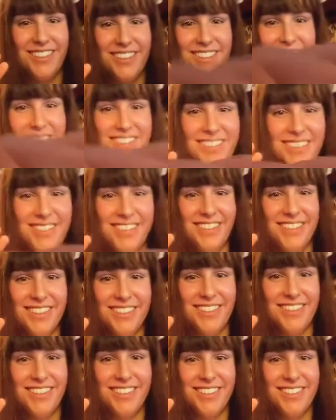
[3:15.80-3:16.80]
this is
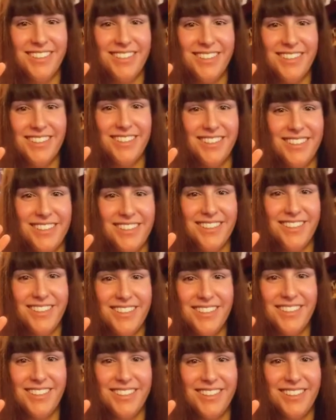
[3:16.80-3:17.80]
actually a, a
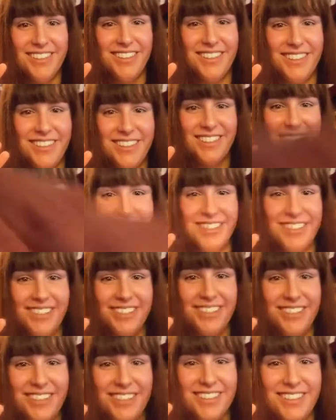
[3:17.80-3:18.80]
GIF or a GIF,
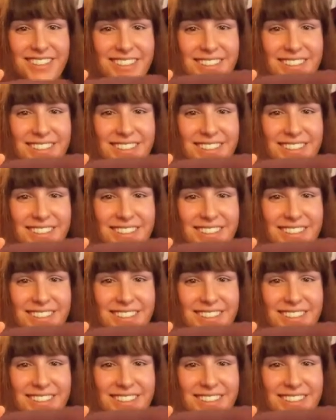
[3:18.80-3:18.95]
however you say